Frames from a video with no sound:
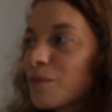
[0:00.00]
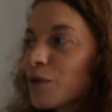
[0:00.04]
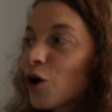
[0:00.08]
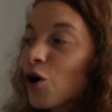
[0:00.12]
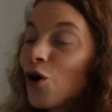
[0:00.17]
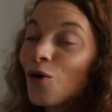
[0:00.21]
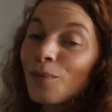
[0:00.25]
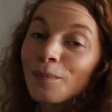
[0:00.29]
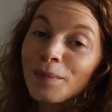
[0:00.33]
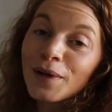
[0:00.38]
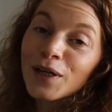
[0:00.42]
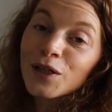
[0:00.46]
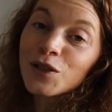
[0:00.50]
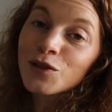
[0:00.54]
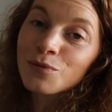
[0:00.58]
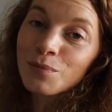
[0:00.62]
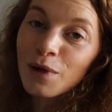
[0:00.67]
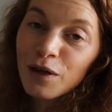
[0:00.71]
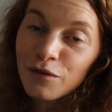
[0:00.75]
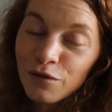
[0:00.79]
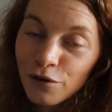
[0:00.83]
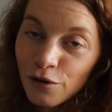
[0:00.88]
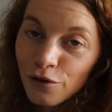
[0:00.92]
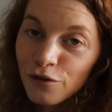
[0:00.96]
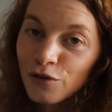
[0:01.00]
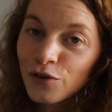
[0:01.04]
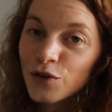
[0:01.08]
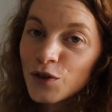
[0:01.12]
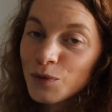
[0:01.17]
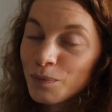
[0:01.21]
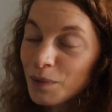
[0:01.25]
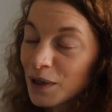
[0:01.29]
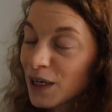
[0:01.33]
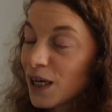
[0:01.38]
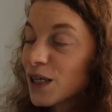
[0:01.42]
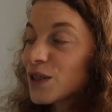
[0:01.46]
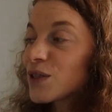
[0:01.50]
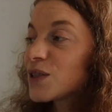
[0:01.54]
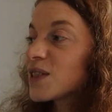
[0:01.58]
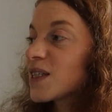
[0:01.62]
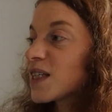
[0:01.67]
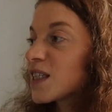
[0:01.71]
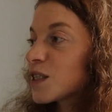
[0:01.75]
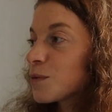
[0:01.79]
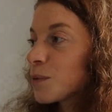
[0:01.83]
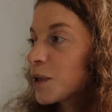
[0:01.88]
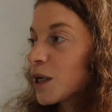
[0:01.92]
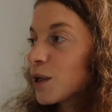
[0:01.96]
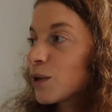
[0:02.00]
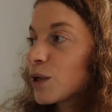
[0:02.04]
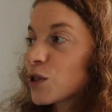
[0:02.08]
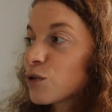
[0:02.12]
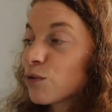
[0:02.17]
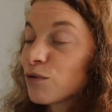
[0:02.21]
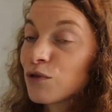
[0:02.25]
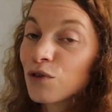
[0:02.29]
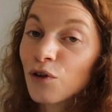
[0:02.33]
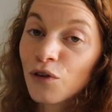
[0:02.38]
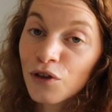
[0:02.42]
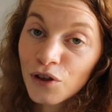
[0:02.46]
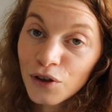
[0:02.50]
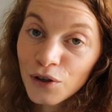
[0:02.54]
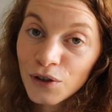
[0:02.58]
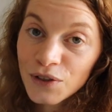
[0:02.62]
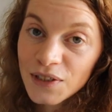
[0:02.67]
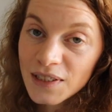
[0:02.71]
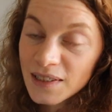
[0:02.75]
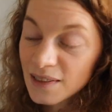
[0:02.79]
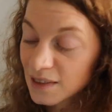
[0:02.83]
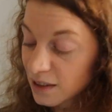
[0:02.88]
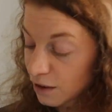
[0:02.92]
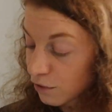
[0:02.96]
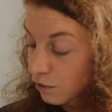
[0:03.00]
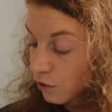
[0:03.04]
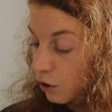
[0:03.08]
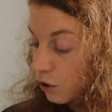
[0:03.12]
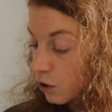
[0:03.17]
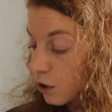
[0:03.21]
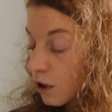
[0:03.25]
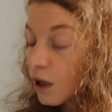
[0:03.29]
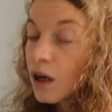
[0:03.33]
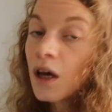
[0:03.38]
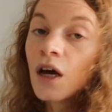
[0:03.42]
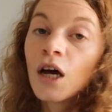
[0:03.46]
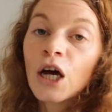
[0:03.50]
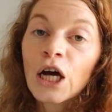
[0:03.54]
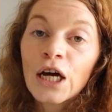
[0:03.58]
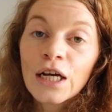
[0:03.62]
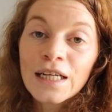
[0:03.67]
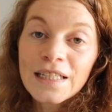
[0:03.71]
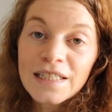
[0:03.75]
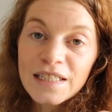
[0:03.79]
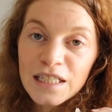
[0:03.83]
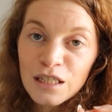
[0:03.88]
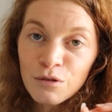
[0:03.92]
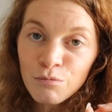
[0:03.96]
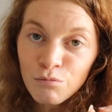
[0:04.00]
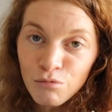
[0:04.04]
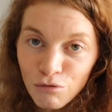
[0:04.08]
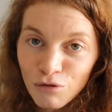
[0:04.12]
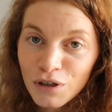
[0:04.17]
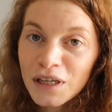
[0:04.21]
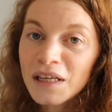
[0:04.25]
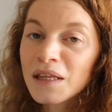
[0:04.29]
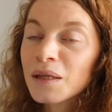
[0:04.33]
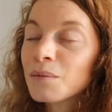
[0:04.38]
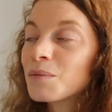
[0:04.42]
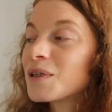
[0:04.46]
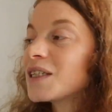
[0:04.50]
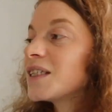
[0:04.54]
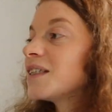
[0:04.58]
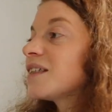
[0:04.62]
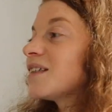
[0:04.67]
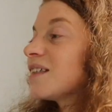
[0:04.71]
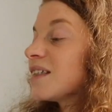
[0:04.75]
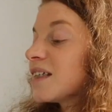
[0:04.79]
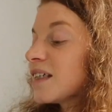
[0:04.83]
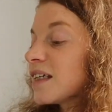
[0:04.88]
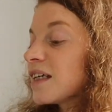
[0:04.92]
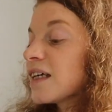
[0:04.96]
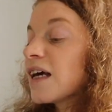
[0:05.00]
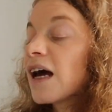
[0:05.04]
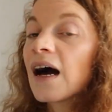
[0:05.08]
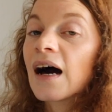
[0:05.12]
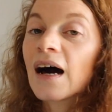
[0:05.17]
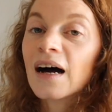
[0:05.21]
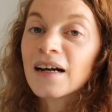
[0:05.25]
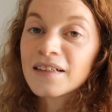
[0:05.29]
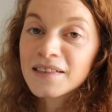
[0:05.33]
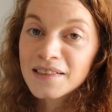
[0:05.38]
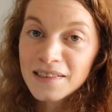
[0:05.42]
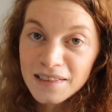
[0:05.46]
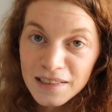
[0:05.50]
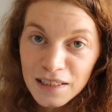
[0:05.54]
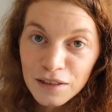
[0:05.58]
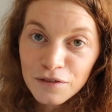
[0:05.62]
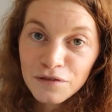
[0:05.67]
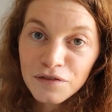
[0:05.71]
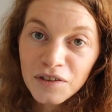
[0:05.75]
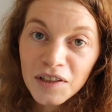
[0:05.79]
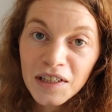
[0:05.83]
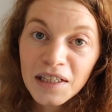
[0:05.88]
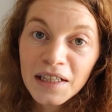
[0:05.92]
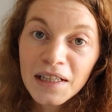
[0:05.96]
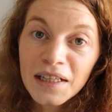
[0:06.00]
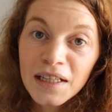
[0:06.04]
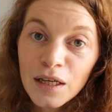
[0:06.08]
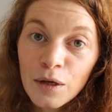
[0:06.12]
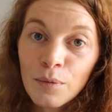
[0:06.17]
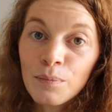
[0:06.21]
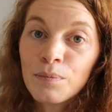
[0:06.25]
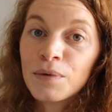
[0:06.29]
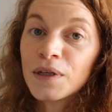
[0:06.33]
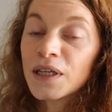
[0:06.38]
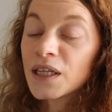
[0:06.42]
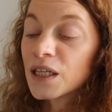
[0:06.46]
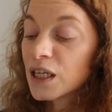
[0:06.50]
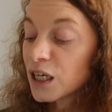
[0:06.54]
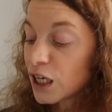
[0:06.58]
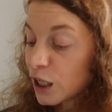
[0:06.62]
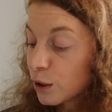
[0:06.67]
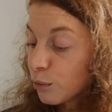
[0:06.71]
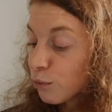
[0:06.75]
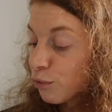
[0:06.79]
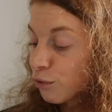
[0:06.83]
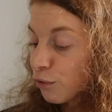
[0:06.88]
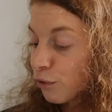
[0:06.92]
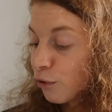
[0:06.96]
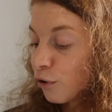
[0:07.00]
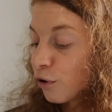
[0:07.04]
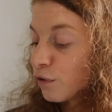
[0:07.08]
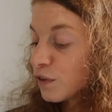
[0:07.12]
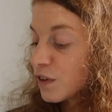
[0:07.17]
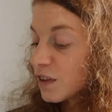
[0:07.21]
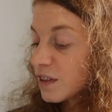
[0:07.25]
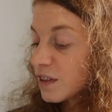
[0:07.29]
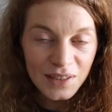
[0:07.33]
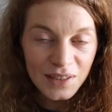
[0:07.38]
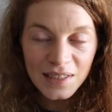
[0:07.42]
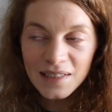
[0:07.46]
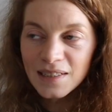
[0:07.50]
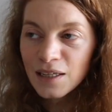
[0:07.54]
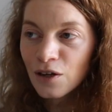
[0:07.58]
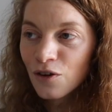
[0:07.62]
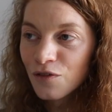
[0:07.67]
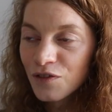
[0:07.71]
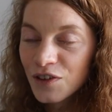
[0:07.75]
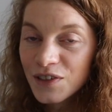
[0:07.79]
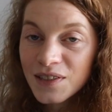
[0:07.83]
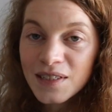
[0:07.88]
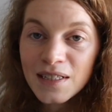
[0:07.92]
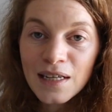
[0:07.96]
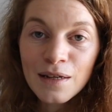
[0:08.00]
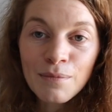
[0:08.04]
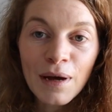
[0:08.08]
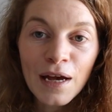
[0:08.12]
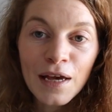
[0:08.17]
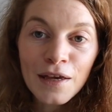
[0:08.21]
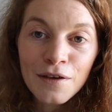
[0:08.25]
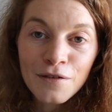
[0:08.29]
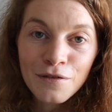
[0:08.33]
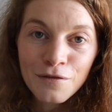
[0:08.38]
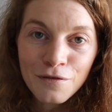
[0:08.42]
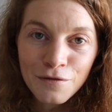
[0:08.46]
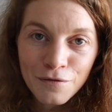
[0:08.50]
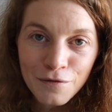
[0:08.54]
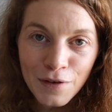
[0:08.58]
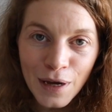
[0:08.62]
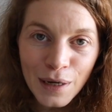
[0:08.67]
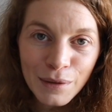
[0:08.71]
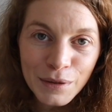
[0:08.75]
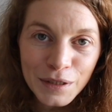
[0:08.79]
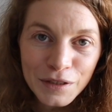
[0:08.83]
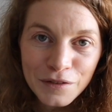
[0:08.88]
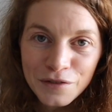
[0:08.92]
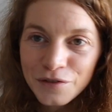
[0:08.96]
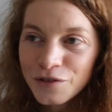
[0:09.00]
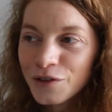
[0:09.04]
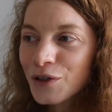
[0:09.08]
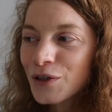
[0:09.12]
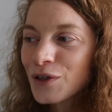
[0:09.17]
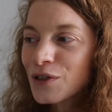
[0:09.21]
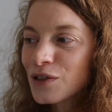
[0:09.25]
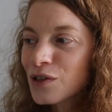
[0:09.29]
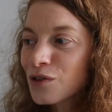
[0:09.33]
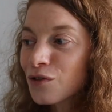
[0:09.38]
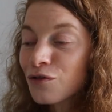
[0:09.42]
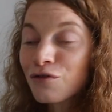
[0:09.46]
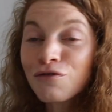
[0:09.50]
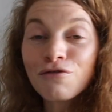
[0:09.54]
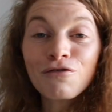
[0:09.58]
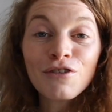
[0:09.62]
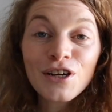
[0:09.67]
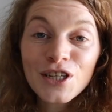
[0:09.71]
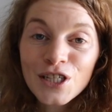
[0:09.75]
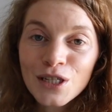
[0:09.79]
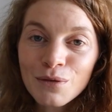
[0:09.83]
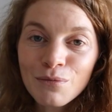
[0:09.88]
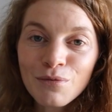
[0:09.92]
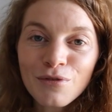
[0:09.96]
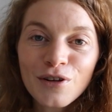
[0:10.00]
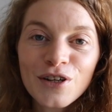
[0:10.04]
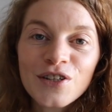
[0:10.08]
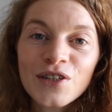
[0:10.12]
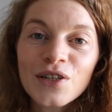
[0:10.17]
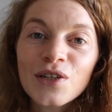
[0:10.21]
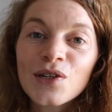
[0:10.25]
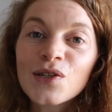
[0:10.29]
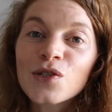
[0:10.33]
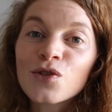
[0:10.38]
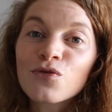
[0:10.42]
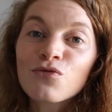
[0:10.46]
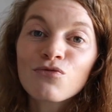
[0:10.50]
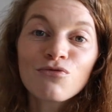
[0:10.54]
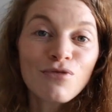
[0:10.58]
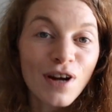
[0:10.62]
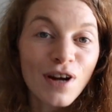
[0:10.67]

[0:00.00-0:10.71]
Compared to my very first Pegasus experience with the 37, the breathability has definitely been improved. these are obviously my very first fresh impressions